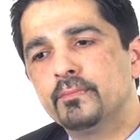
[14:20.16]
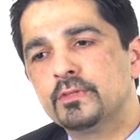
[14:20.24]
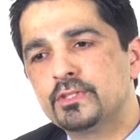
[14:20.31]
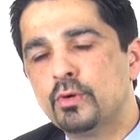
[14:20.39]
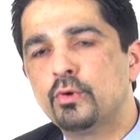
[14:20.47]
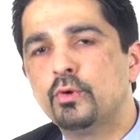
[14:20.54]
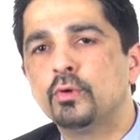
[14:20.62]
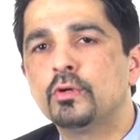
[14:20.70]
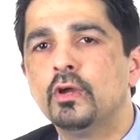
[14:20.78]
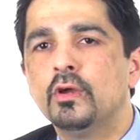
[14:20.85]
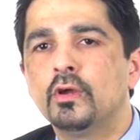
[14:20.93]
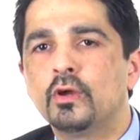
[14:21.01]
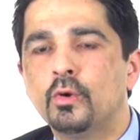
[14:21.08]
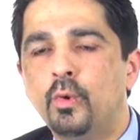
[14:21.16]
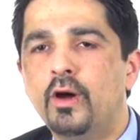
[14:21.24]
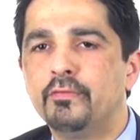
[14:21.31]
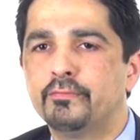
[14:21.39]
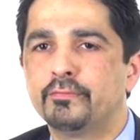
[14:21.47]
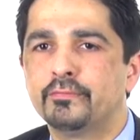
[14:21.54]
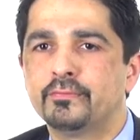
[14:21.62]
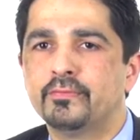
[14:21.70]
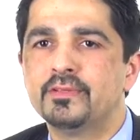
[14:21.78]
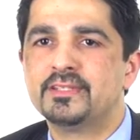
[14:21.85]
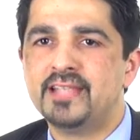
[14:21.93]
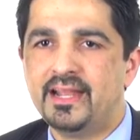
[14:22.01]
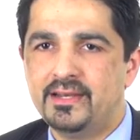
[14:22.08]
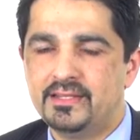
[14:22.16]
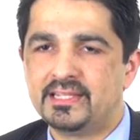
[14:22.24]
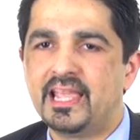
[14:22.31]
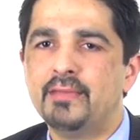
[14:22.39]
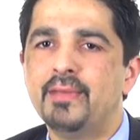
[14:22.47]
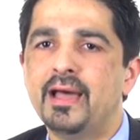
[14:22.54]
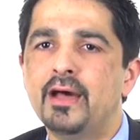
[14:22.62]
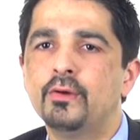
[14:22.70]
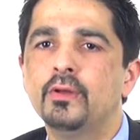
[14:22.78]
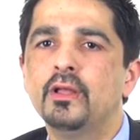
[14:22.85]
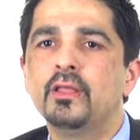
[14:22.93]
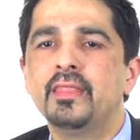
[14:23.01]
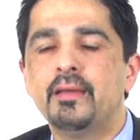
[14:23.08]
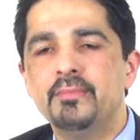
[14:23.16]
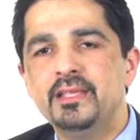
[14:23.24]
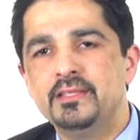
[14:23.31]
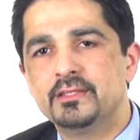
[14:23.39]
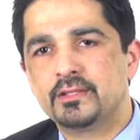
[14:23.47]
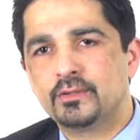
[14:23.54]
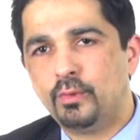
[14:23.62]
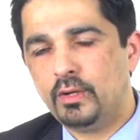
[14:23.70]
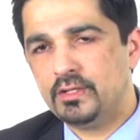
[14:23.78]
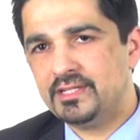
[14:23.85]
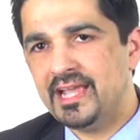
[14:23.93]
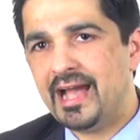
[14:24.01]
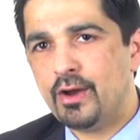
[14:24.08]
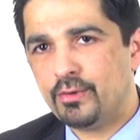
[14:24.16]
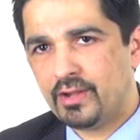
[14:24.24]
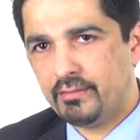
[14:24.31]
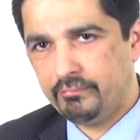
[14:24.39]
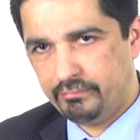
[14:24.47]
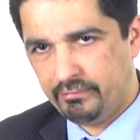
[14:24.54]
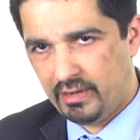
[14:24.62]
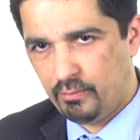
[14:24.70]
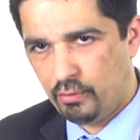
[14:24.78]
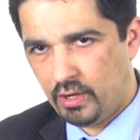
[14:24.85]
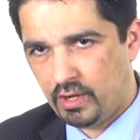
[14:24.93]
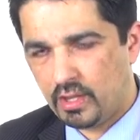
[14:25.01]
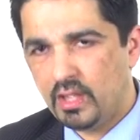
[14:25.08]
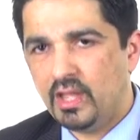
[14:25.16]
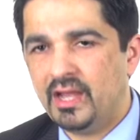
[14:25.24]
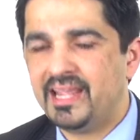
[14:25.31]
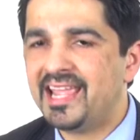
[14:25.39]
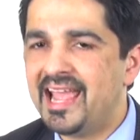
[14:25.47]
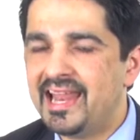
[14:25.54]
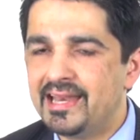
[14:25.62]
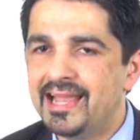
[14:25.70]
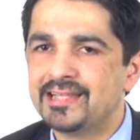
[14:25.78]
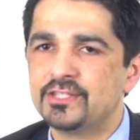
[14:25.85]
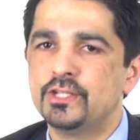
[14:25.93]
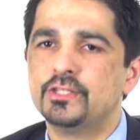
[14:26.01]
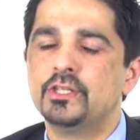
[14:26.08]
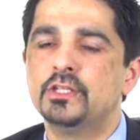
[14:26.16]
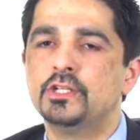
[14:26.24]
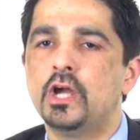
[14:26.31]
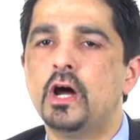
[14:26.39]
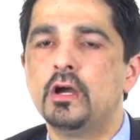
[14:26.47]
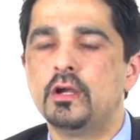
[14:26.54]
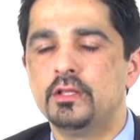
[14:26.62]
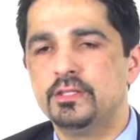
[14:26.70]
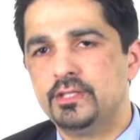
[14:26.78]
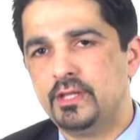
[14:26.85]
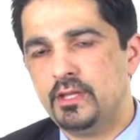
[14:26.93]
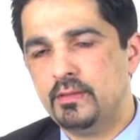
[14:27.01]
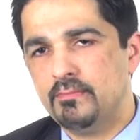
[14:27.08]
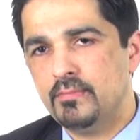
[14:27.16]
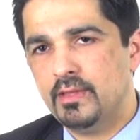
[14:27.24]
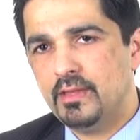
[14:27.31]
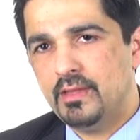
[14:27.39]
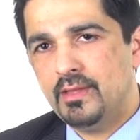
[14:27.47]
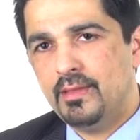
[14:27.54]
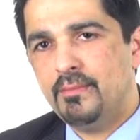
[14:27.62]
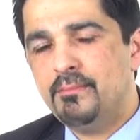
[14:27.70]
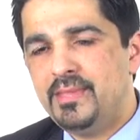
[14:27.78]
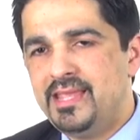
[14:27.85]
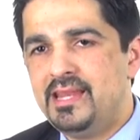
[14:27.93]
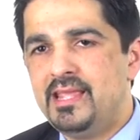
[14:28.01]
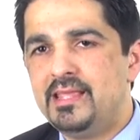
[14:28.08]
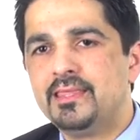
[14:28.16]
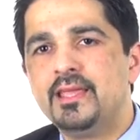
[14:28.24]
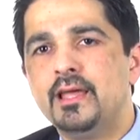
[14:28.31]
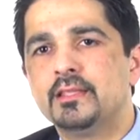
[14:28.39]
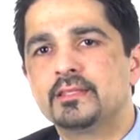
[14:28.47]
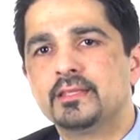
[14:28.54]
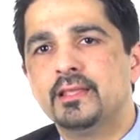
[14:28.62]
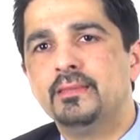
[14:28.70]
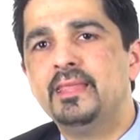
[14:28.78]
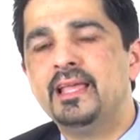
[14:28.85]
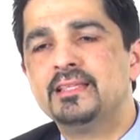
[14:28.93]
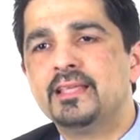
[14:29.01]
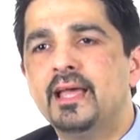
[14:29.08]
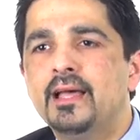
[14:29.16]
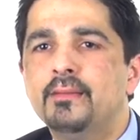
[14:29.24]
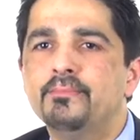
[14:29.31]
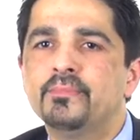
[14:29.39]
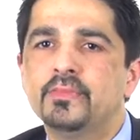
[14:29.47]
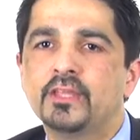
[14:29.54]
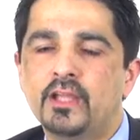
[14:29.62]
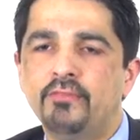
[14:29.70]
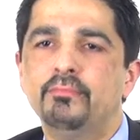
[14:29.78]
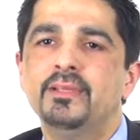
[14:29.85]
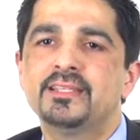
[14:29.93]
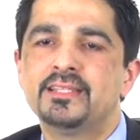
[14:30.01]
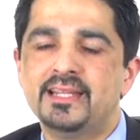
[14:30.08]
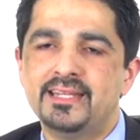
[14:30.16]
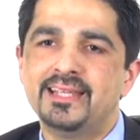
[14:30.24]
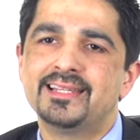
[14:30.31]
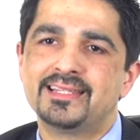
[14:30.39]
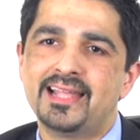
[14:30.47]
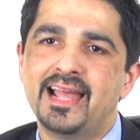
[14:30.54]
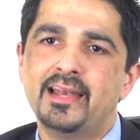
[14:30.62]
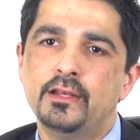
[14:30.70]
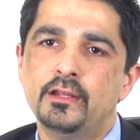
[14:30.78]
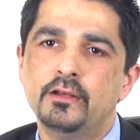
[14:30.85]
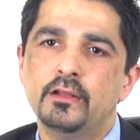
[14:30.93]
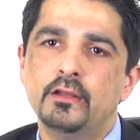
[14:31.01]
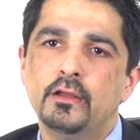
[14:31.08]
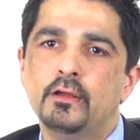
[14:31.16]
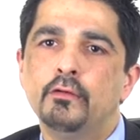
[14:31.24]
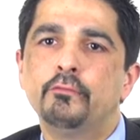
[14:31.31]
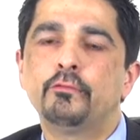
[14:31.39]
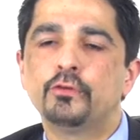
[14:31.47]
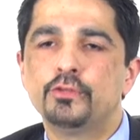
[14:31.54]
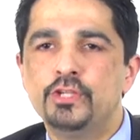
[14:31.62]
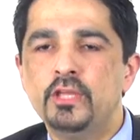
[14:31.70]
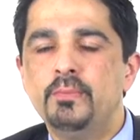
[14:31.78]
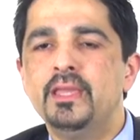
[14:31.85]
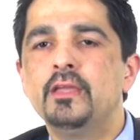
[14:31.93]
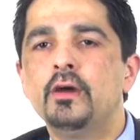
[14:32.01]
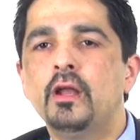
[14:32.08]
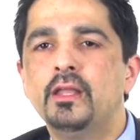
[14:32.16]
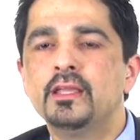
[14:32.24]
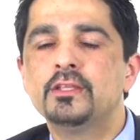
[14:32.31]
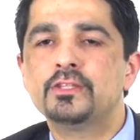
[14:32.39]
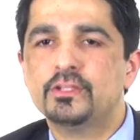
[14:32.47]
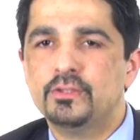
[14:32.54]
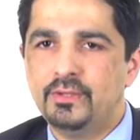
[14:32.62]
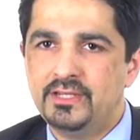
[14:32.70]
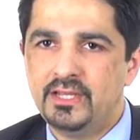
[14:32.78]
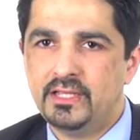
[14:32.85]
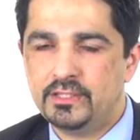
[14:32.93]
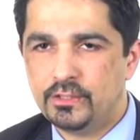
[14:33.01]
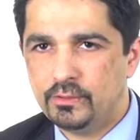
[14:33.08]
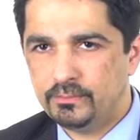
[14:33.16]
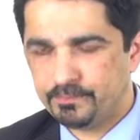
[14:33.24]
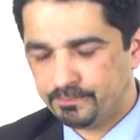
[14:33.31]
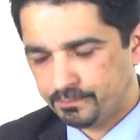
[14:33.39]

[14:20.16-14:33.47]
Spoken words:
so-called QOF standards came out. That means quality outcome framework. And again, that's just a jargon term, meaning that there's the government setting a standard for GP colleagues to adhere to.